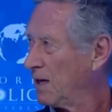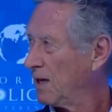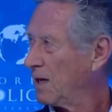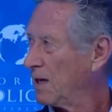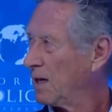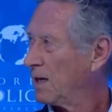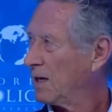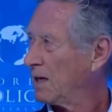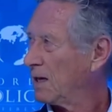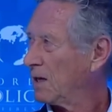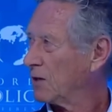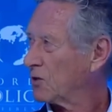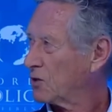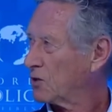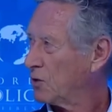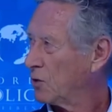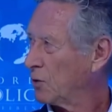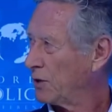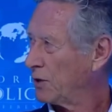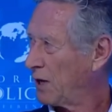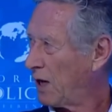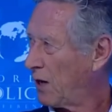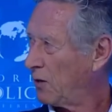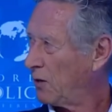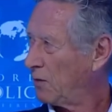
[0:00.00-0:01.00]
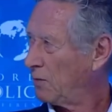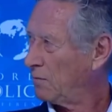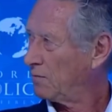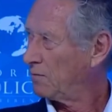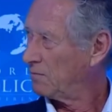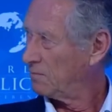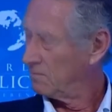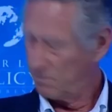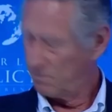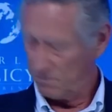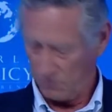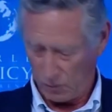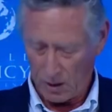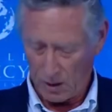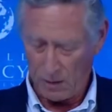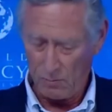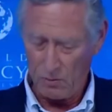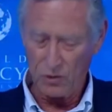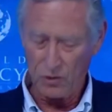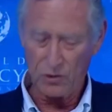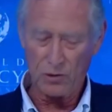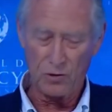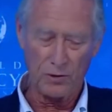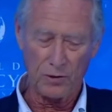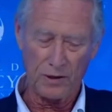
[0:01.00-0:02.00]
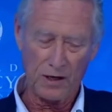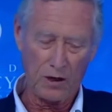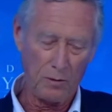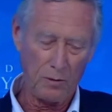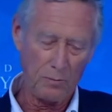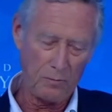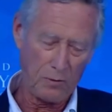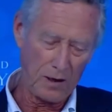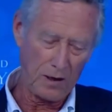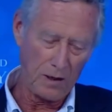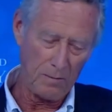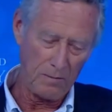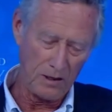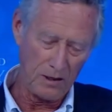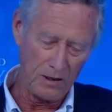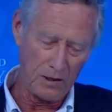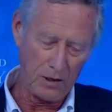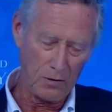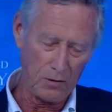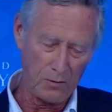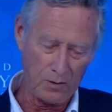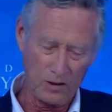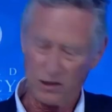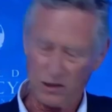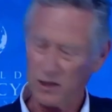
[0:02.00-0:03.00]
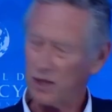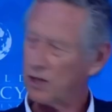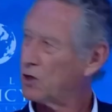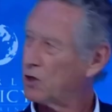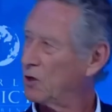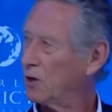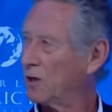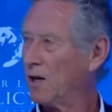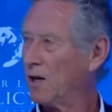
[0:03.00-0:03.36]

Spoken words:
a slowdown, probably not a recession.